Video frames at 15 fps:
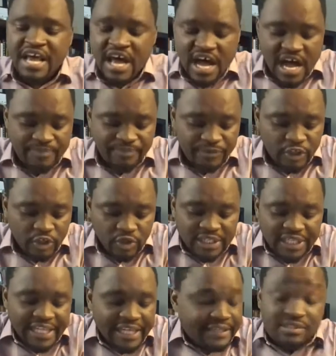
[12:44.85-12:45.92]
um, you know,
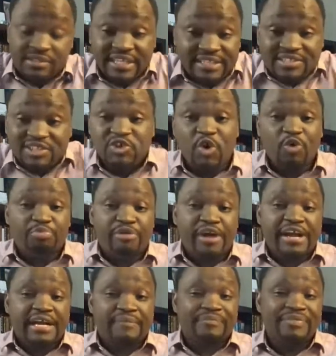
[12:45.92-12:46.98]
clicks. That's a
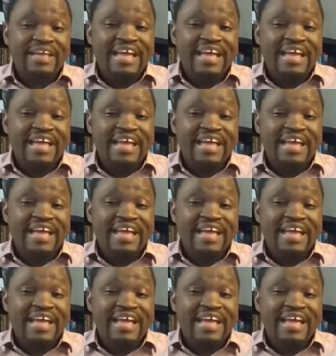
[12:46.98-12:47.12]
no-brainer.